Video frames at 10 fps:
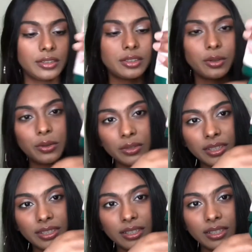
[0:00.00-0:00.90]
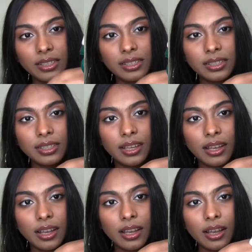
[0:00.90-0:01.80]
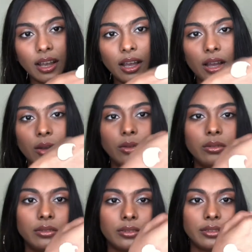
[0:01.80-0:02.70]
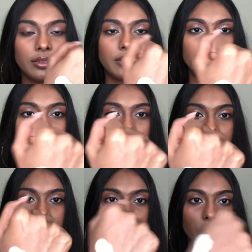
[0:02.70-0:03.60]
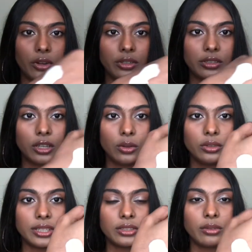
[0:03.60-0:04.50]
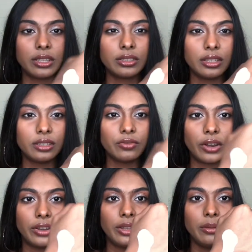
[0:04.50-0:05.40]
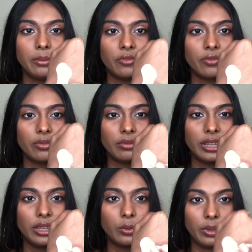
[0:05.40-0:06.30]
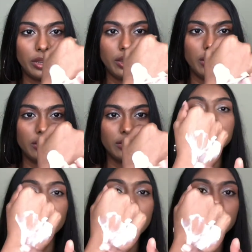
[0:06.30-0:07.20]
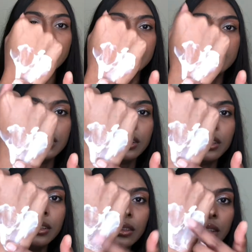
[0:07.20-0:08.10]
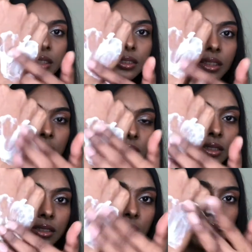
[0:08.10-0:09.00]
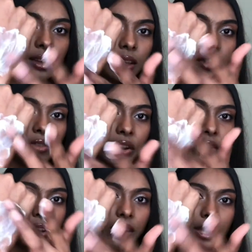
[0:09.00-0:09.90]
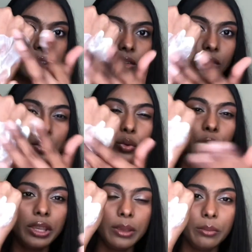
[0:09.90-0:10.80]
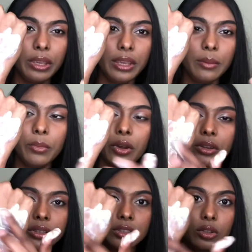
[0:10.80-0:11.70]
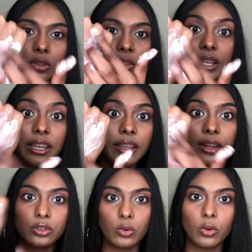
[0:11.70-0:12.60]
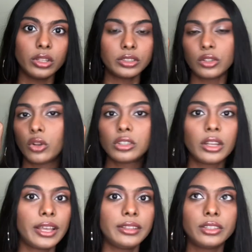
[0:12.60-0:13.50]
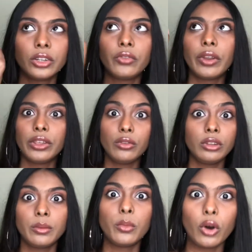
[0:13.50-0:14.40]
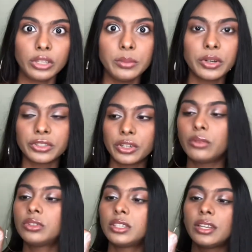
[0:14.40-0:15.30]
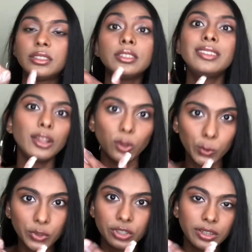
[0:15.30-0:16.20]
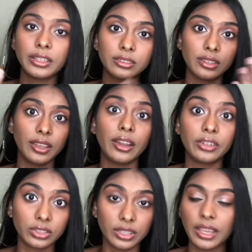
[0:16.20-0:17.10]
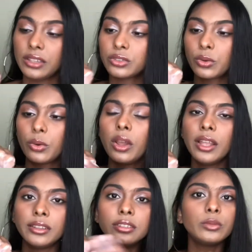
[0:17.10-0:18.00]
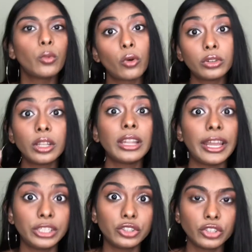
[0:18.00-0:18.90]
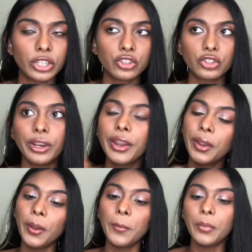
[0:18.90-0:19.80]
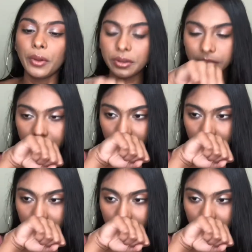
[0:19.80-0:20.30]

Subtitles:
So this is how the product looks. As you can see, it's very liquidy. So as you can see, this is very, like, you know, creamy, but it's not thick at all. It's not like their regular body butter. I would say this is a lotion, as they are saying, so this is more on the lighter texture, but